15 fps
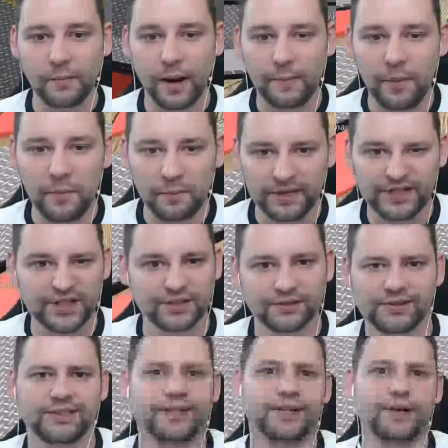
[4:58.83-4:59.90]
my permission.
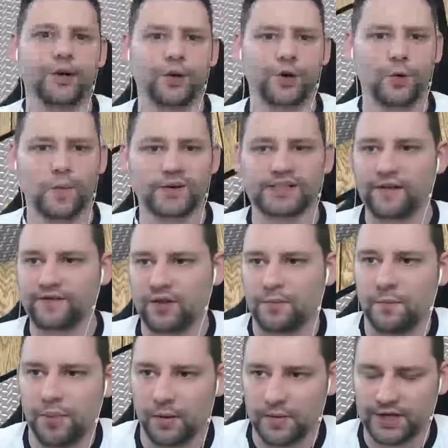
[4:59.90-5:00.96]
You must have the
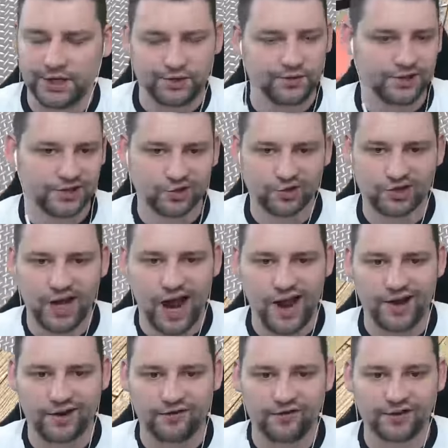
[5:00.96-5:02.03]
permission to
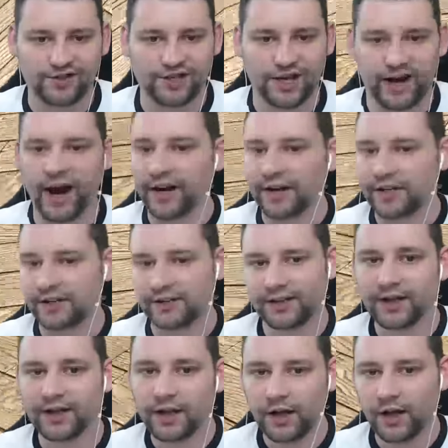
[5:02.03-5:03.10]
slay the Seniac.
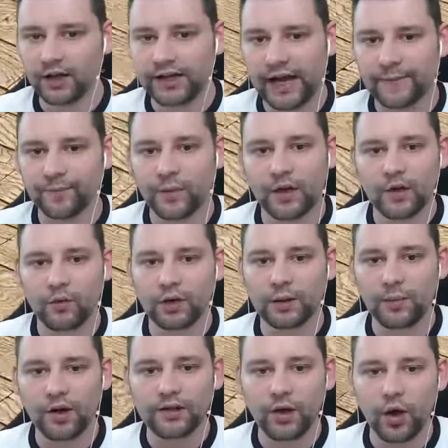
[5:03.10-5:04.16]
Okay. We're going to
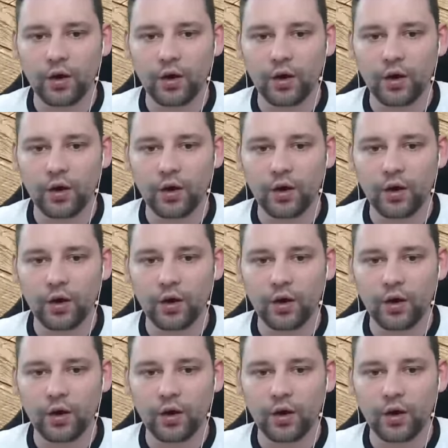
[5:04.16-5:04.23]
buy the